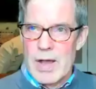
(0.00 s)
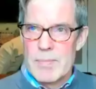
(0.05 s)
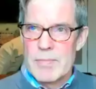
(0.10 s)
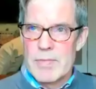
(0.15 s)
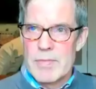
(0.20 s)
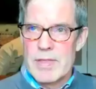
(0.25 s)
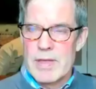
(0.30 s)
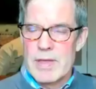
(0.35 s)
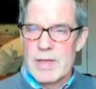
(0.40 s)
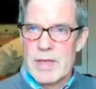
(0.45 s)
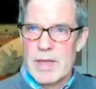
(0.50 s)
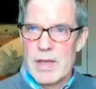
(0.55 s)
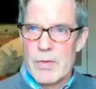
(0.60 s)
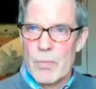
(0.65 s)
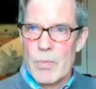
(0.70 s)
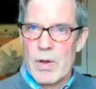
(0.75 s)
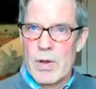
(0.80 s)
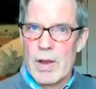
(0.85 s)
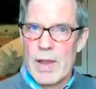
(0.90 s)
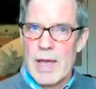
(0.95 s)
I'm thinking,
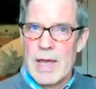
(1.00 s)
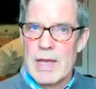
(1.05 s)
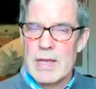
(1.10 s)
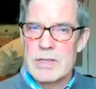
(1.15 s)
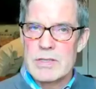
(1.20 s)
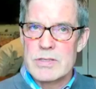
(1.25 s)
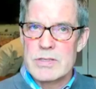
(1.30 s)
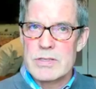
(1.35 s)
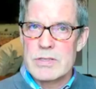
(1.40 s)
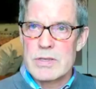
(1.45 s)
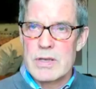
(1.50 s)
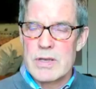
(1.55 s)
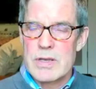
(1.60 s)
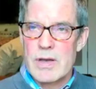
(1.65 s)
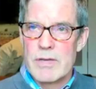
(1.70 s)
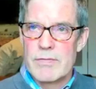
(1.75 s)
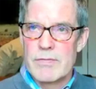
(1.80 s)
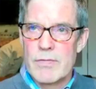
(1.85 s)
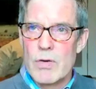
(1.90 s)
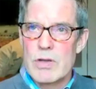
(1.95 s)
well, as
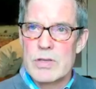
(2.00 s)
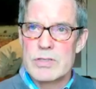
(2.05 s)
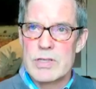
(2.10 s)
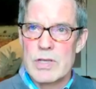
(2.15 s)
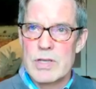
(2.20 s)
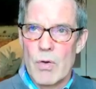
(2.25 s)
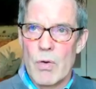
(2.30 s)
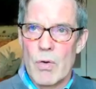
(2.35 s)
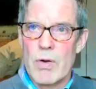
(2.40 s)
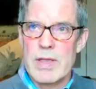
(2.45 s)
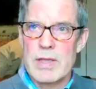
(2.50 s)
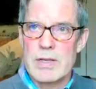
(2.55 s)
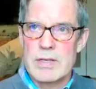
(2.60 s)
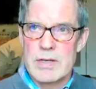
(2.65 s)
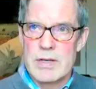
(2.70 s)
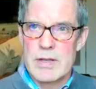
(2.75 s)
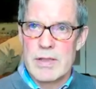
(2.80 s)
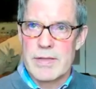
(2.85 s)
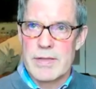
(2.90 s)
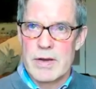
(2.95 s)
a focusing
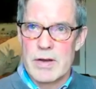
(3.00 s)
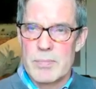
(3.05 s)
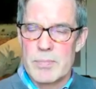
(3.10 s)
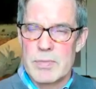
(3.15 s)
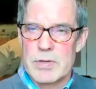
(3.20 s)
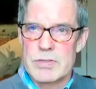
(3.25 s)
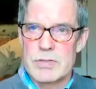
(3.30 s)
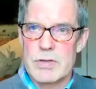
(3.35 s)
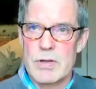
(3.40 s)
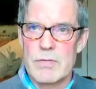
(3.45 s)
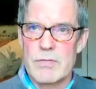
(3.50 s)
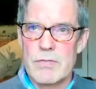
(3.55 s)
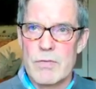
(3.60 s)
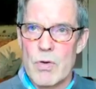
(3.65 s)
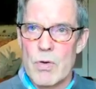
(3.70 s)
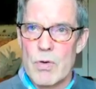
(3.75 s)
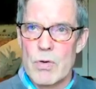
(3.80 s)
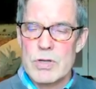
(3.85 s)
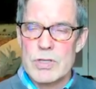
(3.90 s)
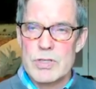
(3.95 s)
oriented therapist, of
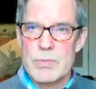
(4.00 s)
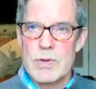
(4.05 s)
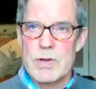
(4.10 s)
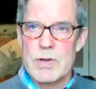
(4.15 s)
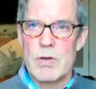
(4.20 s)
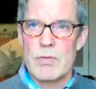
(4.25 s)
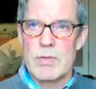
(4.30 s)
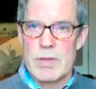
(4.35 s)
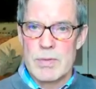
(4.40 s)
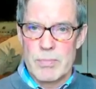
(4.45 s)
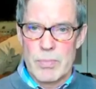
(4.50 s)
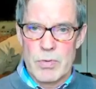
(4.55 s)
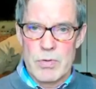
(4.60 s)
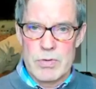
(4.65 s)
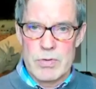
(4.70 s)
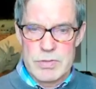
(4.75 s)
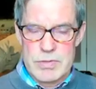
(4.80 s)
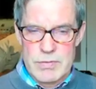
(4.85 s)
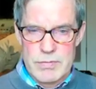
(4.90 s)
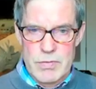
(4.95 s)
course we know the
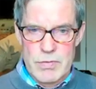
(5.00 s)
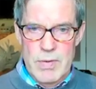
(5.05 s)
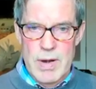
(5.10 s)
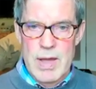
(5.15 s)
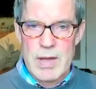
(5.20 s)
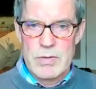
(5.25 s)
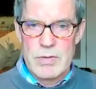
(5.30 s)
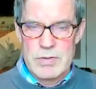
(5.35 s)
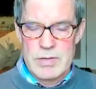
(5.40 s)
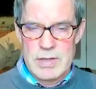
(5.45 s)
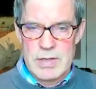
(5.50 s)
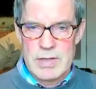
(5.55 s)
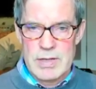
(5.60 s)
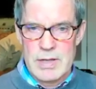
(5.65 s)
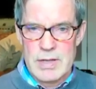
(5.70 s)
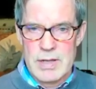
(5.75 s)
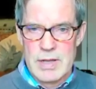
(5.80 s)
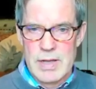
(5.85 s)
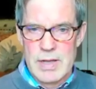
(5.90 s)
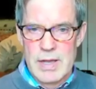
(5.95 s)
importance of
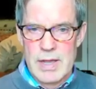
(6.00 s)
grounding,